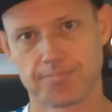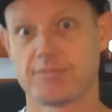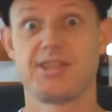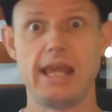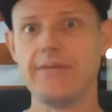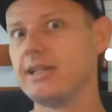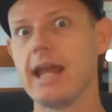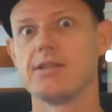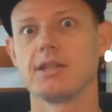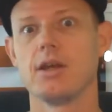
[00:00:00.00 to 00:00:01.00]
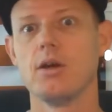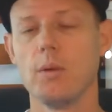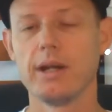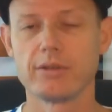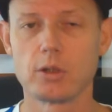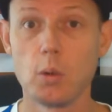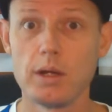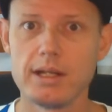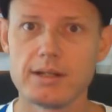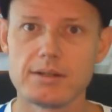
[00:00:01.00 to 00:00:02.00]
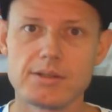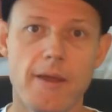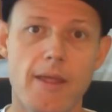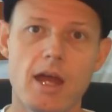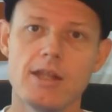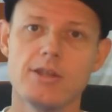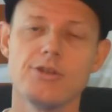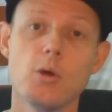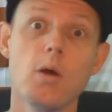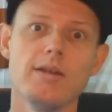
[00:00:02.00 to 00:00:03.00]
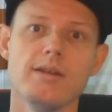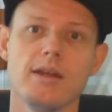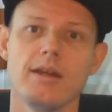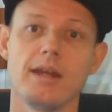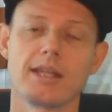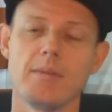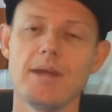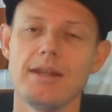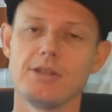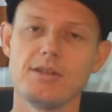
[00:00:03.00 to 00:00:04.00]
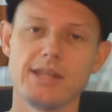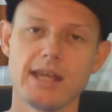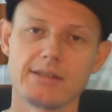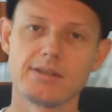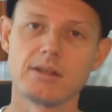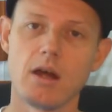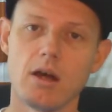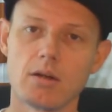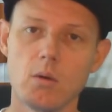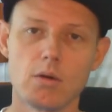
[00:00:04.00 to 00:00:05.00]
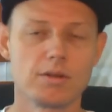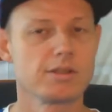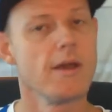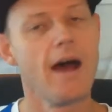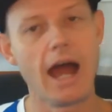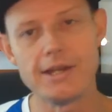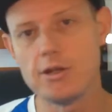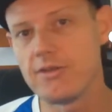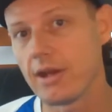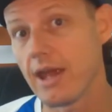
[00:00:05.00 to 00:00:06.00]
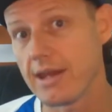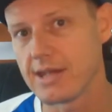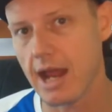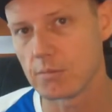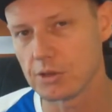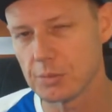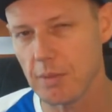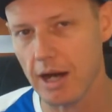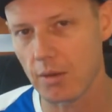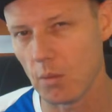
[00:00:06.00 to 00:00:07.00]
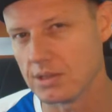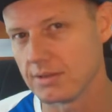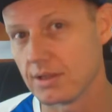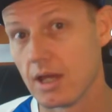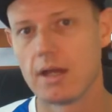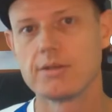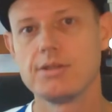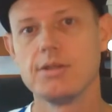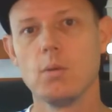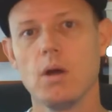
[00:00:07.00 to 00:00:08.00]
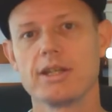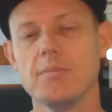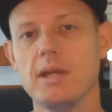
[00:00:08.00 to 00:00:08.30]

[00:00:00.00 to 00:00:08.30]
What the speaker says: 70 days ago, whenever Quinn Ewers committed to the Texas Longhorns, I knew that a downward spiral wasn't to